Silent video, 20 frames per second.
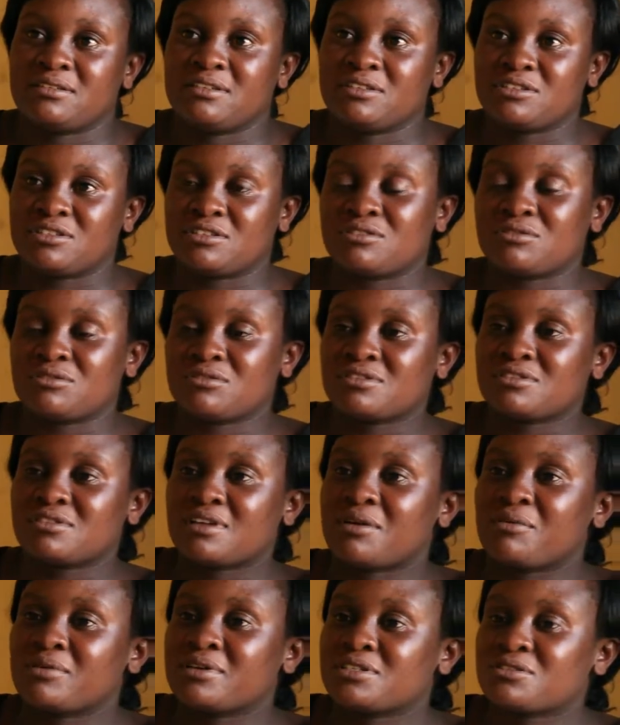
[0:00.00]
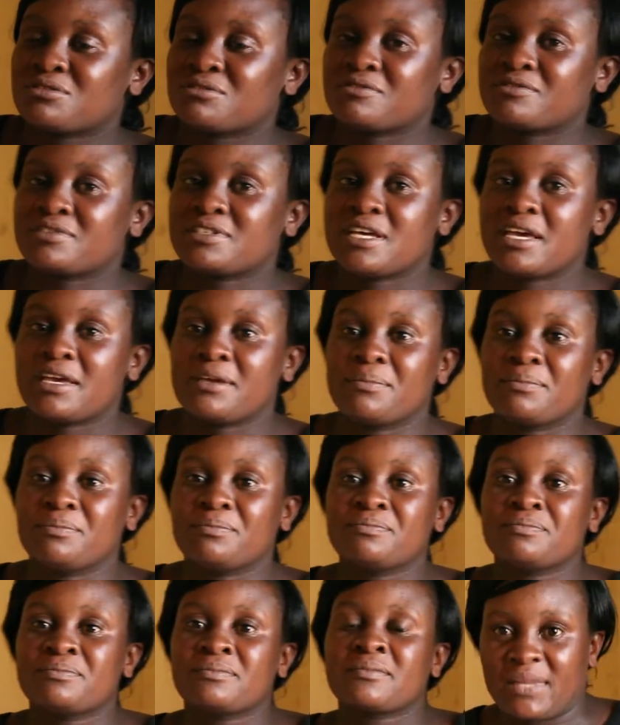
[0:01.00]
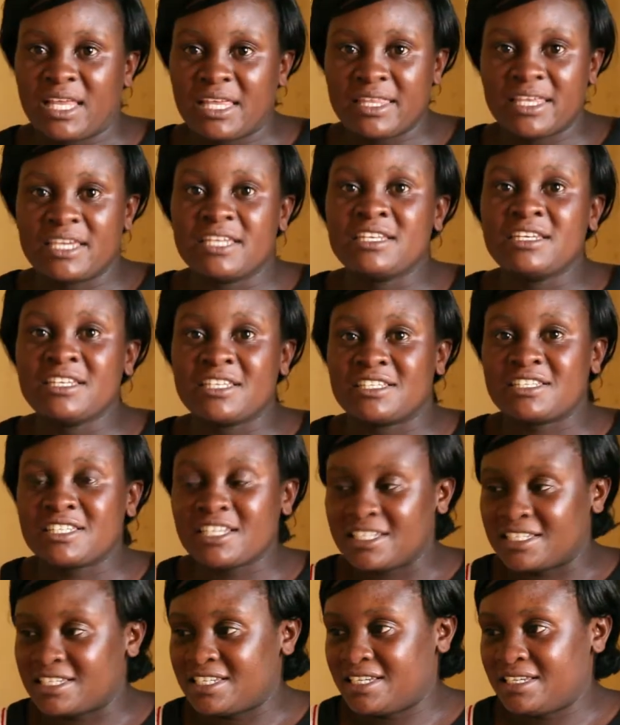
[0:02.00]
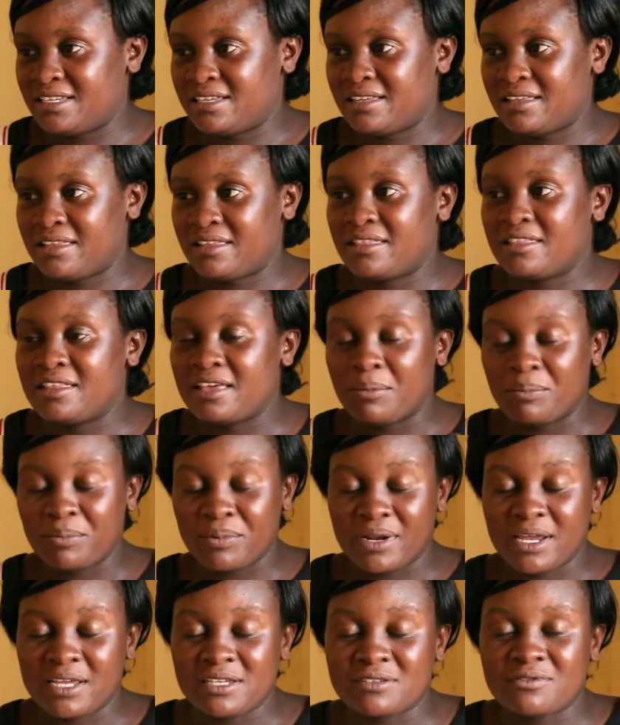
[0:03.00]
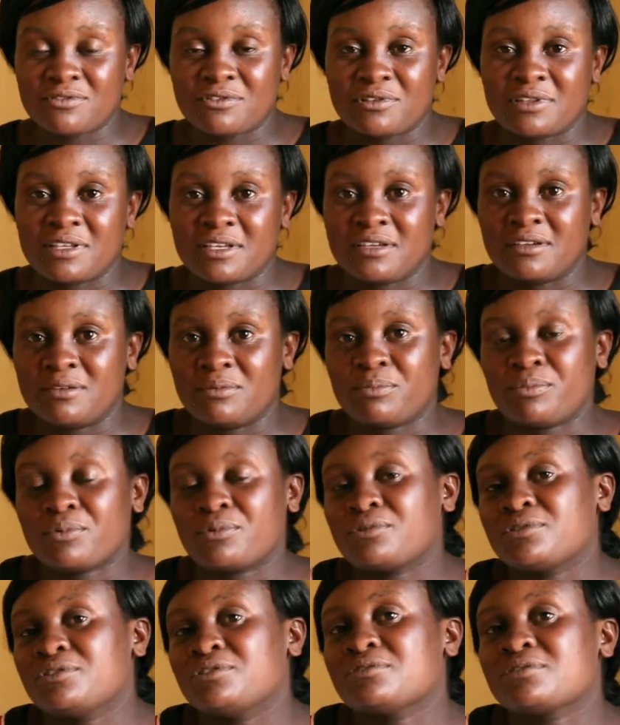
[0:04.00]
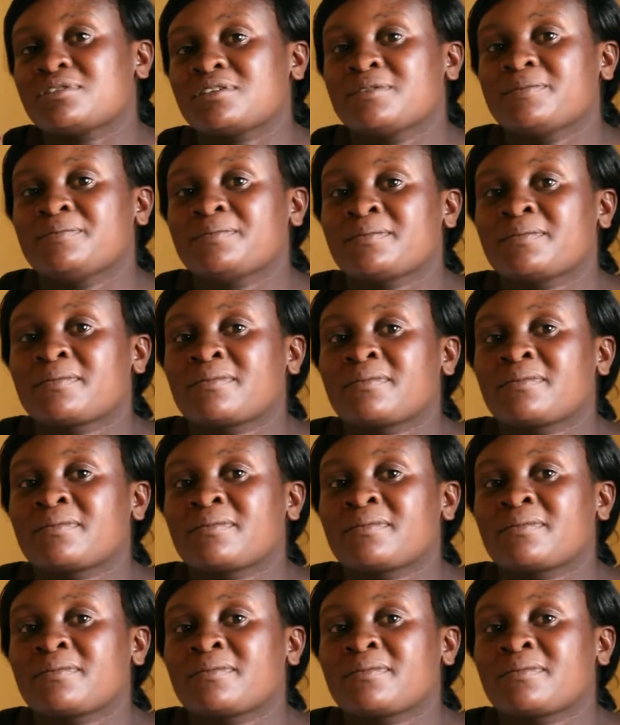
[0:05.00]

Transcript: It's also a waste of time. They dictate their price for the produce.